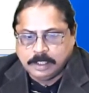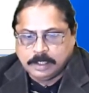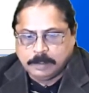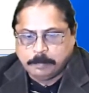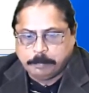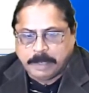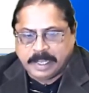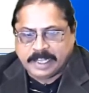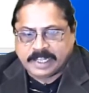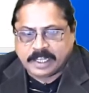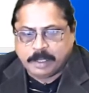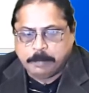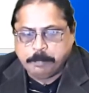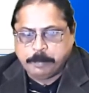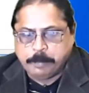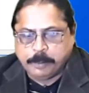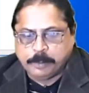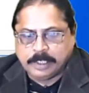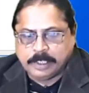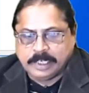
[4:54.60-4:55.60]
My
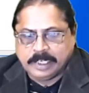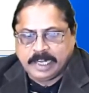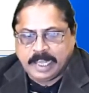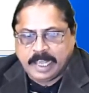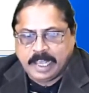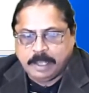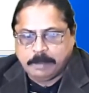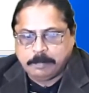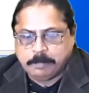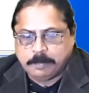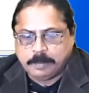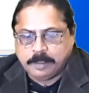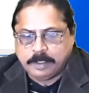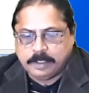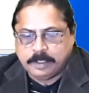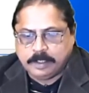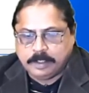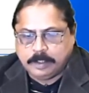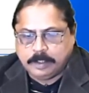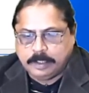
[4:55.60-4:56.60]
computer name
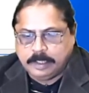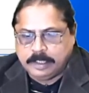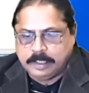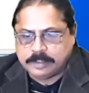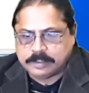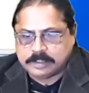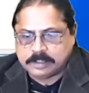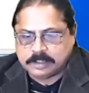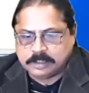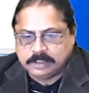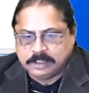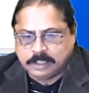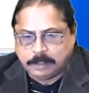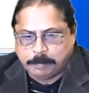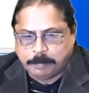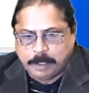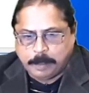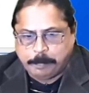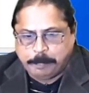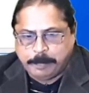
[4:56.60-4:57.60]
is
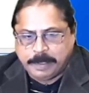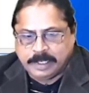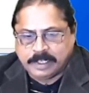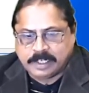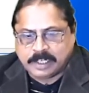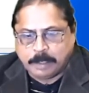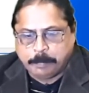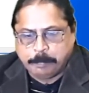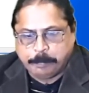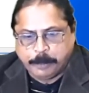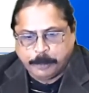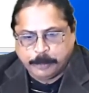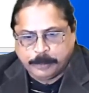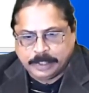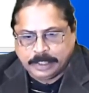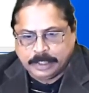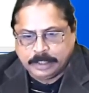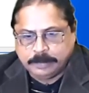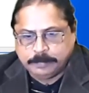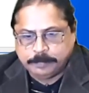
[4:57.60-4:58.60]
development
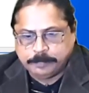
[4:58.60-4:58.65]
computer.